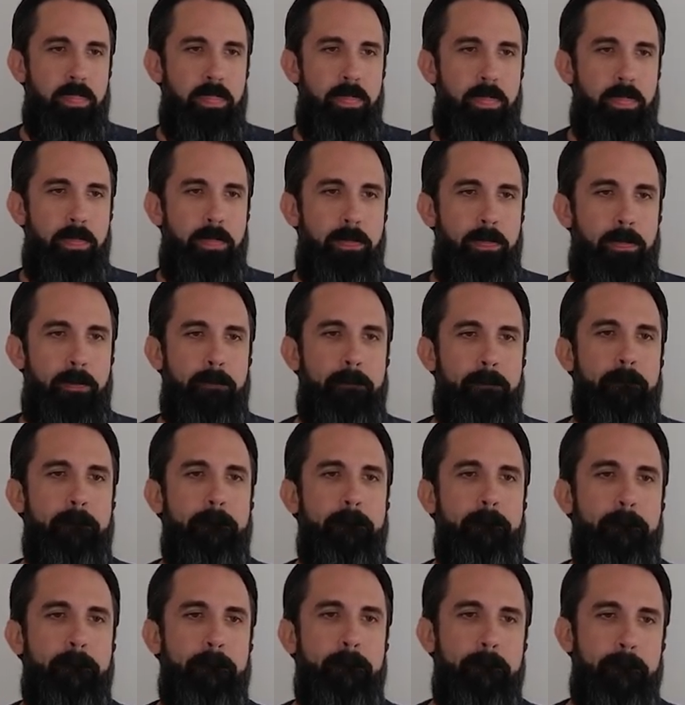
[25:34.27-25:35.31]

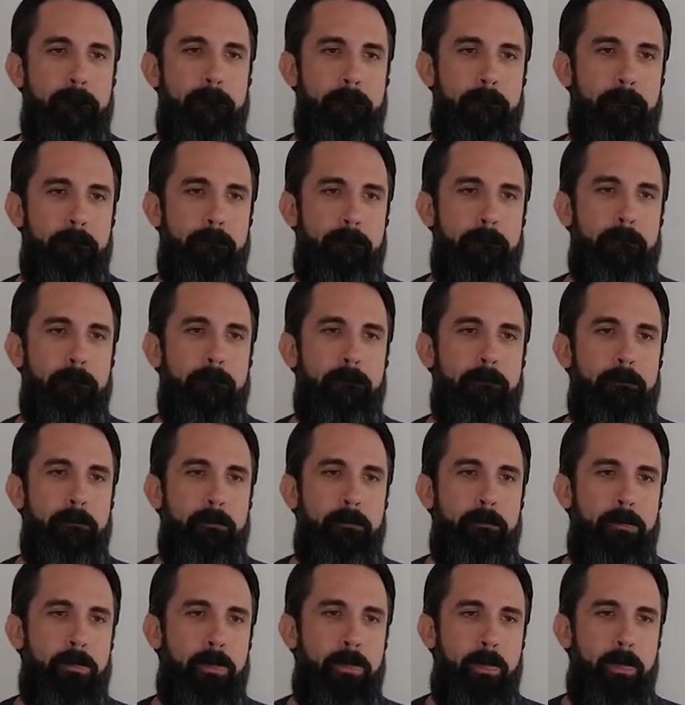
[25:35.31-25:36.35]

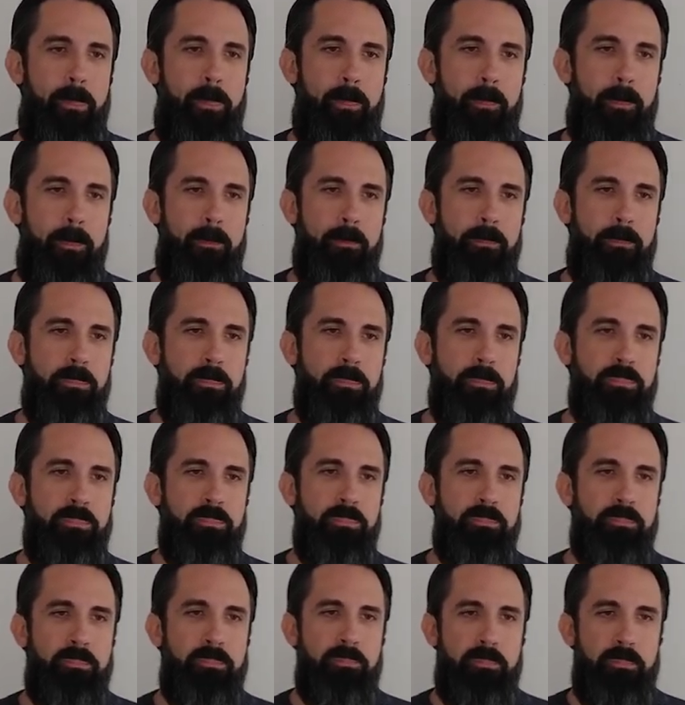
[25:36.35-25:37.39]

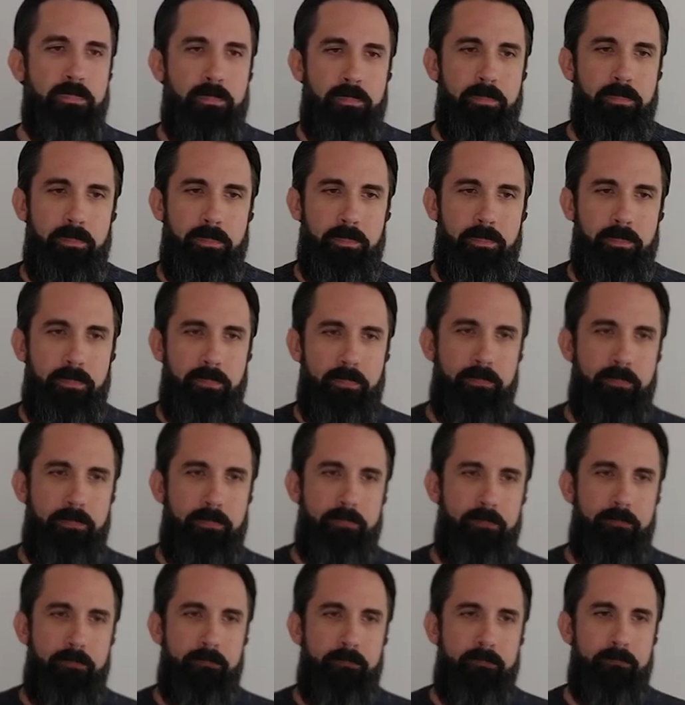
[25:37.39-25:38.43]

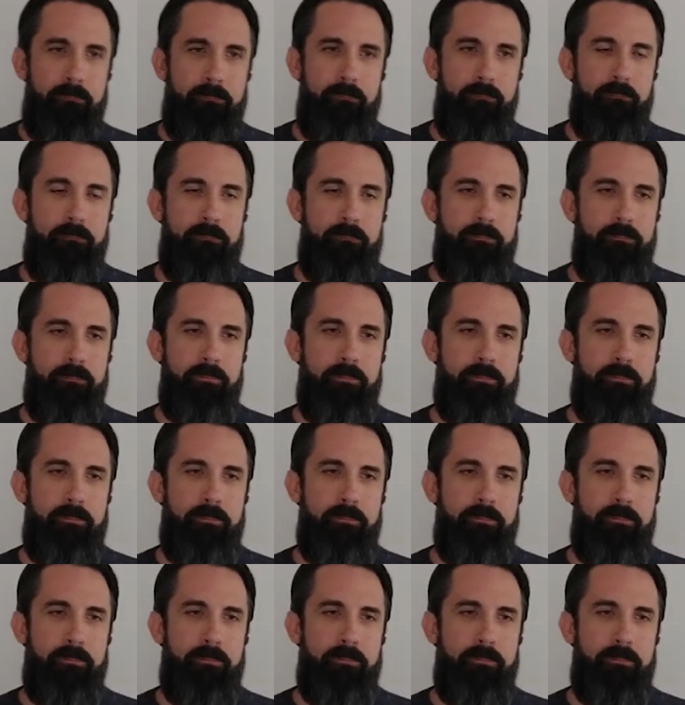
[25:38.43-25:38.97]
Nobody speaks.